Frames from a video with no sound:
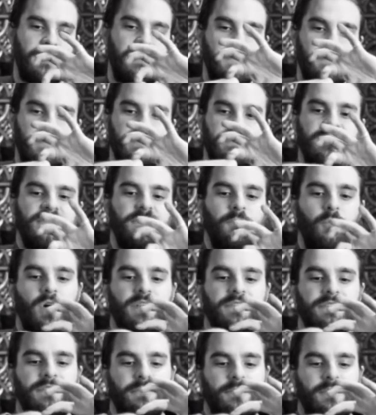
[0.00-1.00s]
and this is
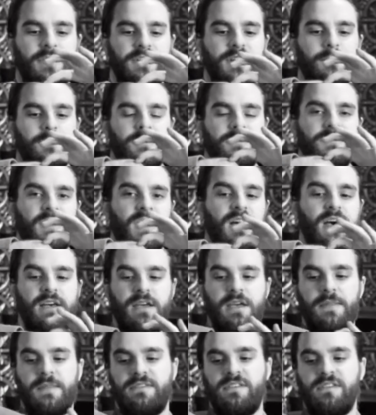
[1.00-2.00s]
1 to the Greek number phi,
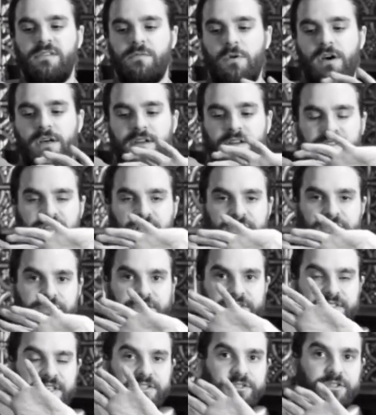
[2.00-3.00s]
and this is 1, etc.,
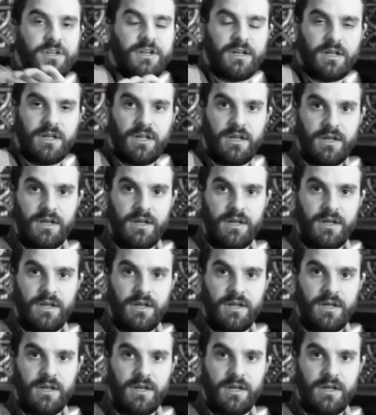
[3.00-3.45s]
etc.